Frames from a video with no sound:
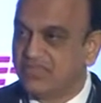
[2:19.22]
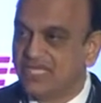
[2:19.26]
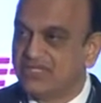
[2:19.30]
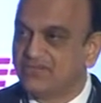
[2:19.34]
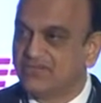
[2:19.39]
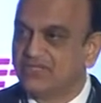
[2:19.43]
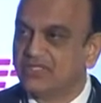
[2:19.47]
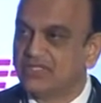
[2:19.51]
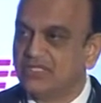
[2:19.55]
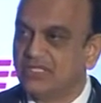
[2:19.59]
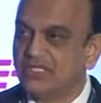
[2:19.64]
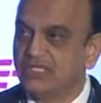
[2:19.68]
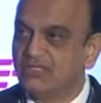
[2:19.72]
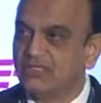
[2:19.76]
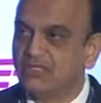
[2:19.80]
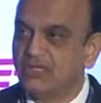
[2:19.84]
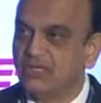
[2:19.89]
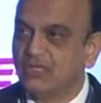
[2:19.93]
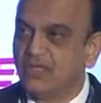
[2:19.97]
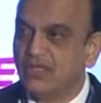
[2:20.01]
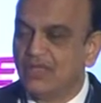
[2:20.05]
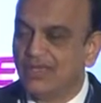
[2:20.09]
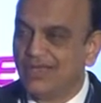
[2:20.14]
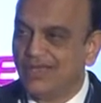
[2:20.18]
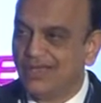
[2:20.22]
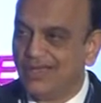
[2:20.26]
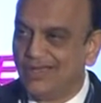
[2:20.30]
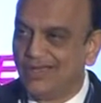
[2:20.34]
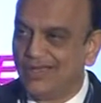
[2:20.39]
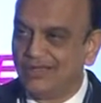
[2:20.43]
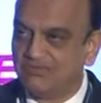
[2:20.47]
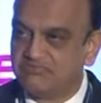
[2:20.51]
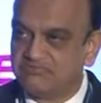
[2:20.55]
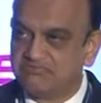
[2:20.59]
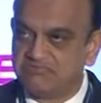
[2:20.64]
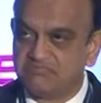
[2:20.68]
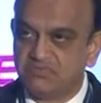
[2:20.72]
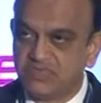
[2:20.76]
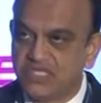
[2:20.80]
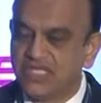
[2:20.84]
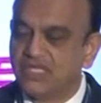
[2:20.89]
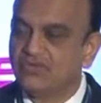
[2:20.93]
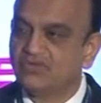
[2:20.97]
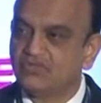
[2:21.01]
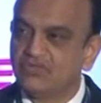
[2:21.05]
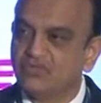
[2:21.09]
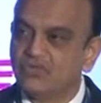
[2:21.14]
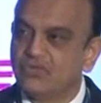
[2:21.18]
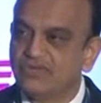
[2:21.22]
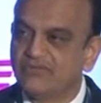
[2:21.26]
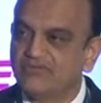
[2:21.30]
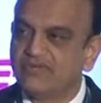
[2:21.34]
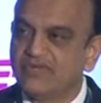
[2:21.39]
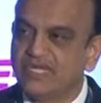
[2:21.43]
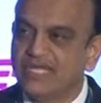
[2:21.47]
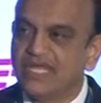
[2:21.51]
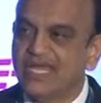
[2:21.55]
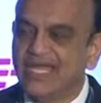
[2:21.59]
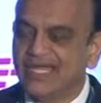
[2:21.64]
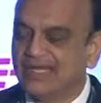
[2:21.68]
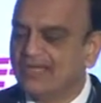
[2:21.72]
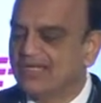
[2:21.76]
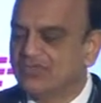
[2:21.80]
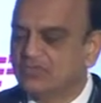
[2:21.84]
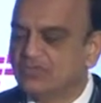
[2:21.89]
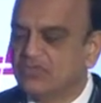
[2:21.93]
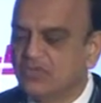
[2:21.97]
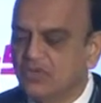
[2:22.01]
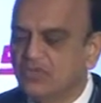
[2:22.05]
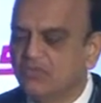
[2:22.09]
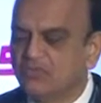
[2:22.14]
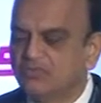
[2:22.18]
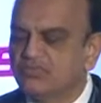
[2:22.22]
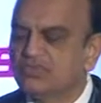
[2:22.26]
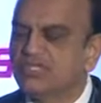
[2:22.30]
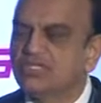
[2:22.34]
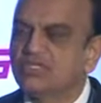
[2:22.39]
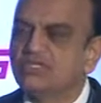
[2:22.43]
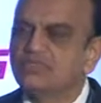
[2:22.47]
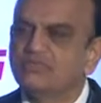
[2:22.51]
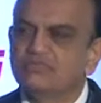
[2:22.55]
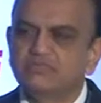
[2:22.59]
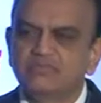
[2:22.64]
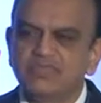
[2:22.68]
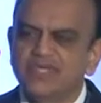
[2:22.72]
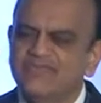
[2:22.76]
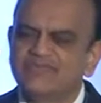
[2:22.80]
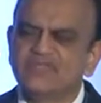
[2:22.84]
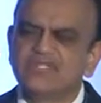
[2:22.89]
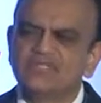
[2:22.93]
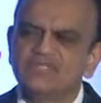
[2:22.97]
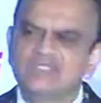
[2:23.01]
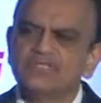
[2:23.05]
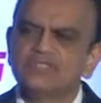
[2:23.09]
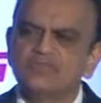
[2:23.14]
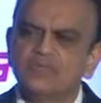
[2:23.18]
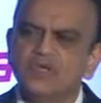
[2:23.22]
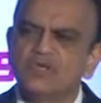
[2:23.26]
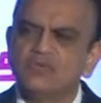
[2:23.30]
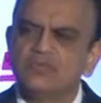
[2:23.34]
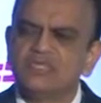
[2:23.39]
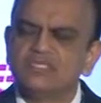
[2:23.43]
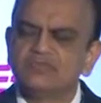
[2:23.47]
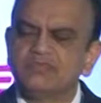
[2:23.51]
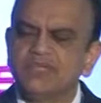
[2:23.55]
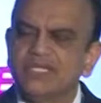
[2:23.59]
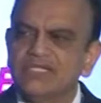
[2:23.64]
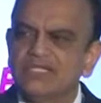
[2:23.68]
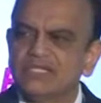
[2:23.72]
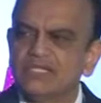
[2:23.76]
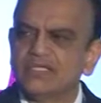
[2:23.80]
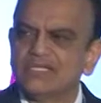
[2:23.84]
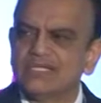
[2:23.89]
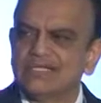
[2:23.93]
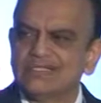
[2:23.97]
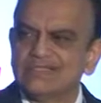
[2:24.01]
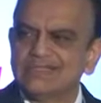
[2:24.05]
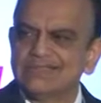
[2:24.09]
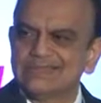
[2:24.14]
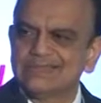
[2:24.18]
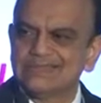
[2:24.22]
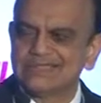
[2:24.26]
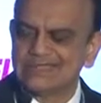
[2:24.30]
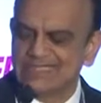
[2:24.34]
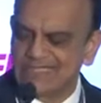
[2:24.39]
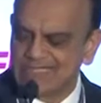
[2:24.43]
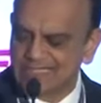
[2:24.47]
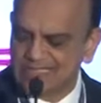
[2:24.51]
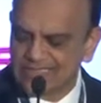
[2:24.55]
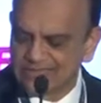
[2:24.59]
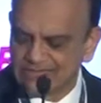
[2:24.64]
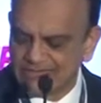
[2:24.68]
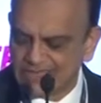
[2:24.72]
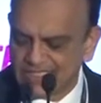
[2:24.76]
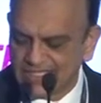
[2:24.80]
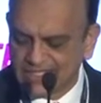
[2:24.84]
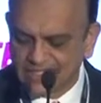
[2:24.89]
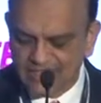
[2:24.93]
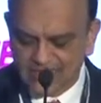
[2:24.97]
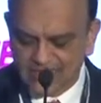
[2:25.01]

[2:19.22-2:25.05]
basically gives you a free hand. And so the FTC has always maintained that this is